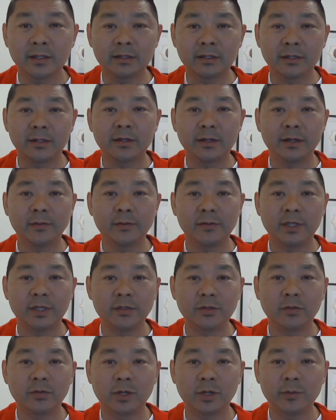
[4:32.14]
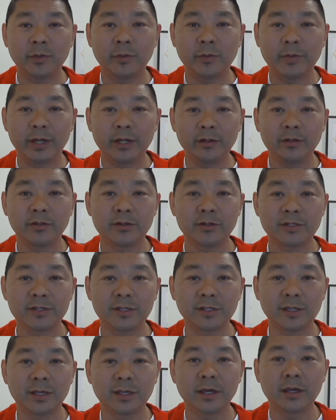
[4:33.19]
that time that you are preparing your
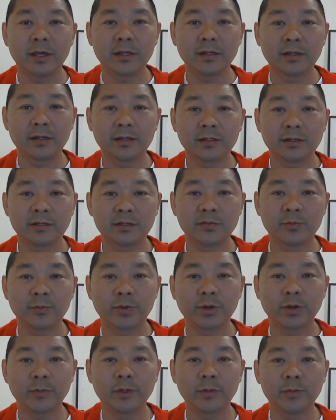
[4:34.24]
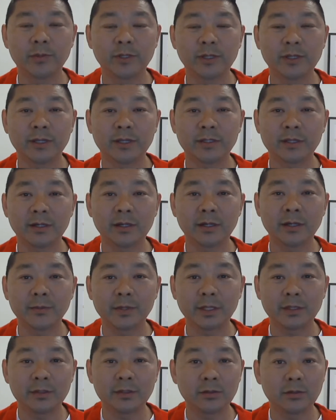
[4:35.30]
CDR is probably a
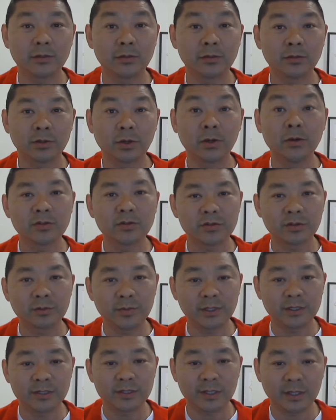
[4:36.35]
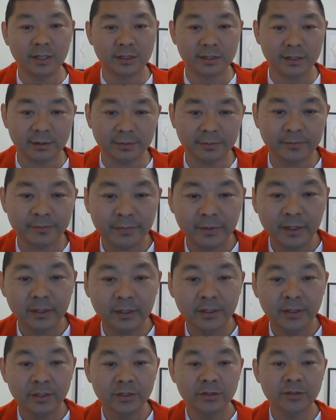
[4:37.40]
time that you could also be studying.
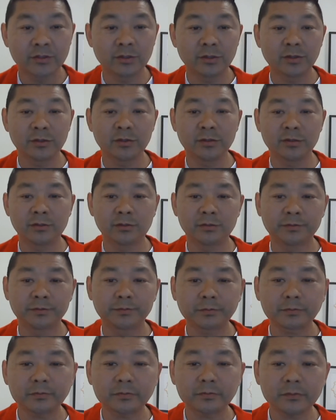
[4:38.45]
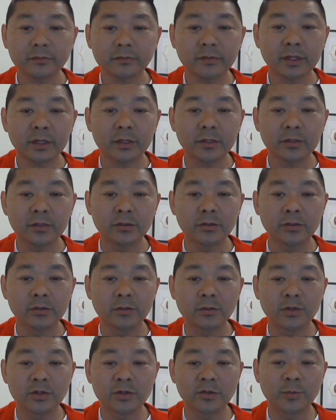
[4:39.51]
So
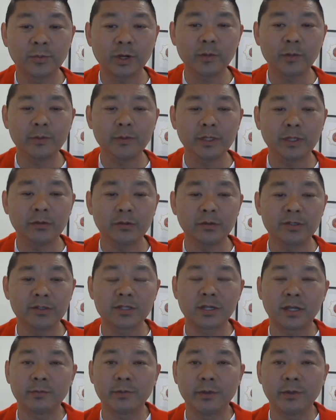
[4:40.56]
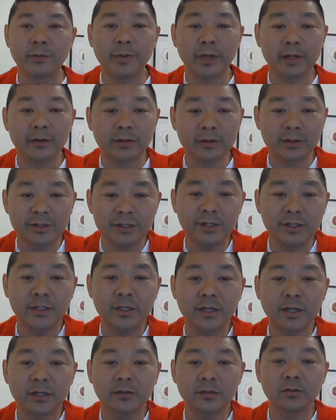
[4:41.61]
you most probably could start preparing your
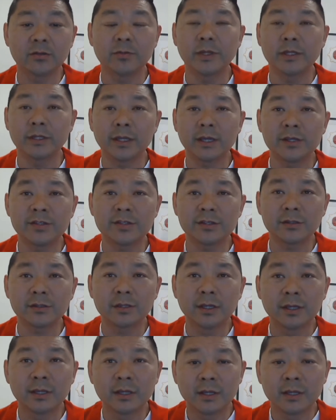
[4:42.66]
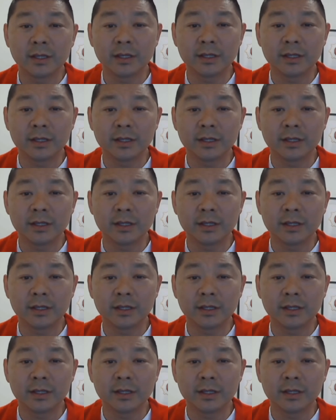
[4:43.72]
CDR documentation